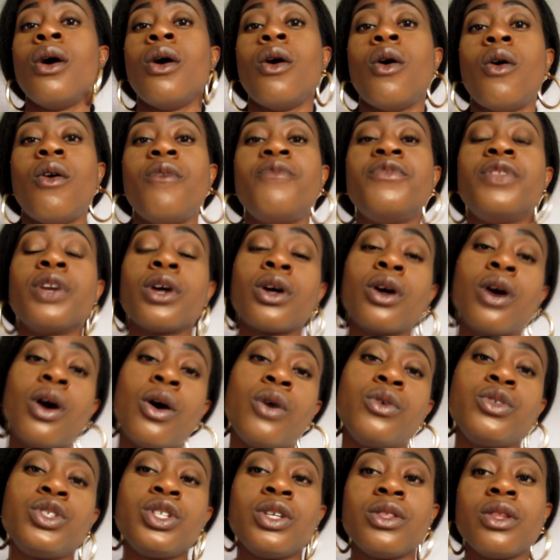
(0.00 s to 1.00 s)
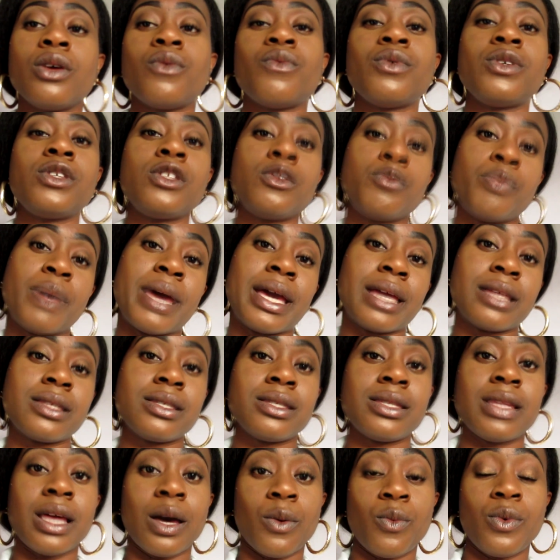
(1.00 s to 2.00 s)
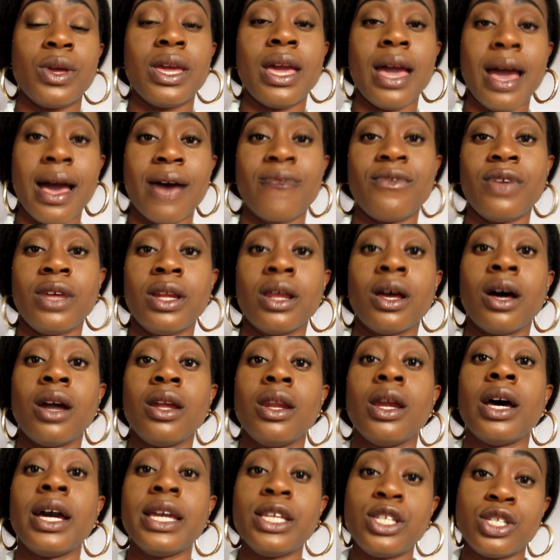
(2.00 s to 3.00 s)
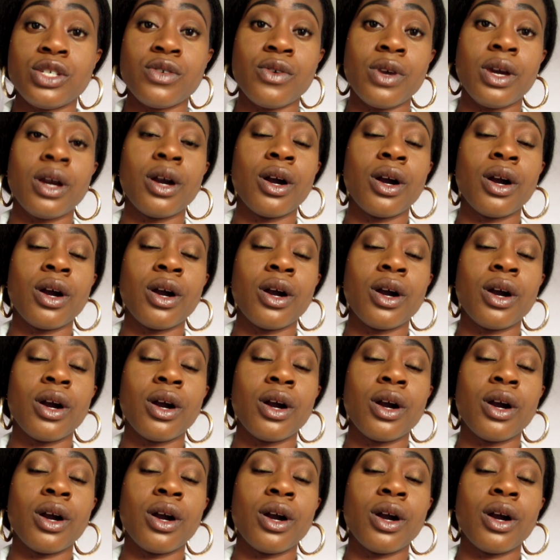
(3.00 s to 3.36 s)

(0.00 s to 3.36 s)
of the culture and the respect that we have in our Nigerian